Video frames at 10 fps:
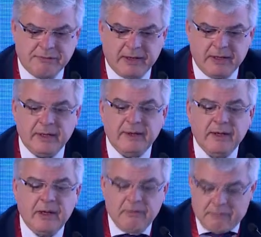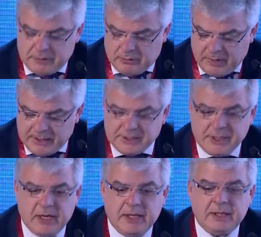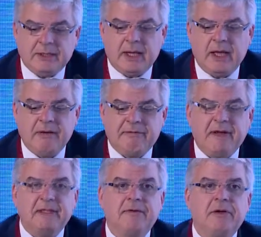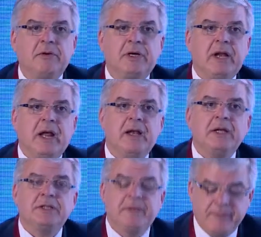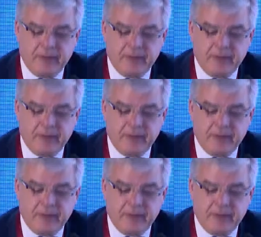Finally, for the right-sided infective endocarditis,